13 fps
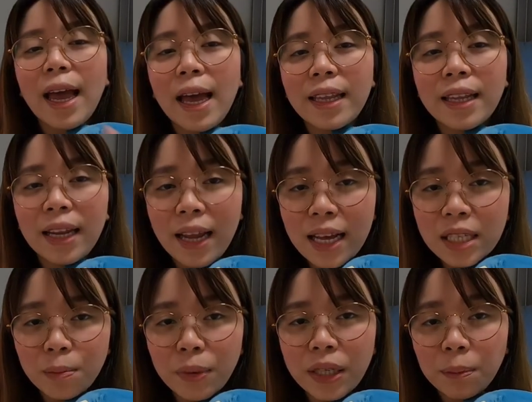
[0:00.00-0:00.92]
And the last
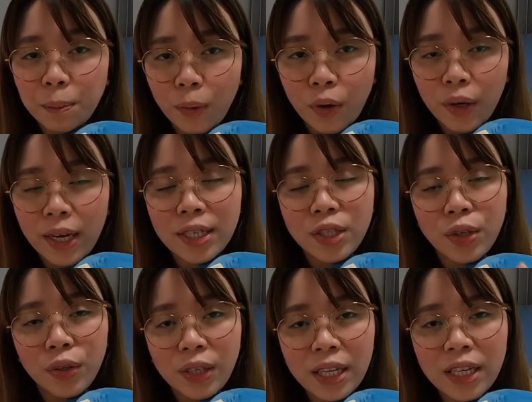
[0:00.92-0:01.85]
part po is you
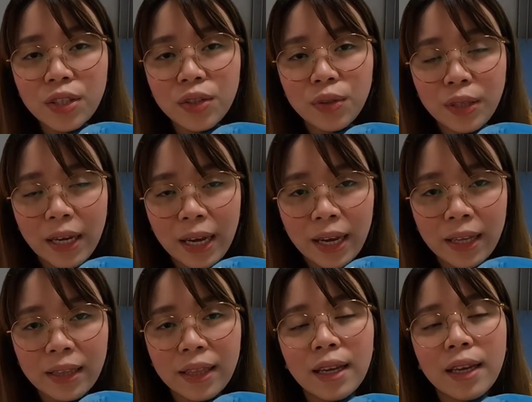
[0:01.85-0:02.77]
need to get